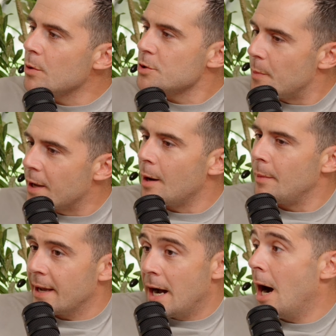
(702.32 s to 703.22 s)
wants to become
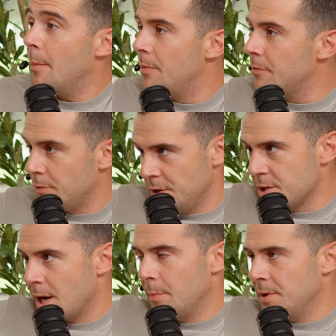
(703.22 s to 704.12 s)
like a hub for these
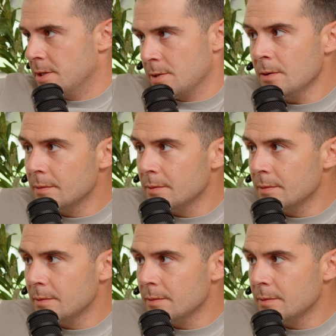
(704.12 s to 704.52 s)
companies, though.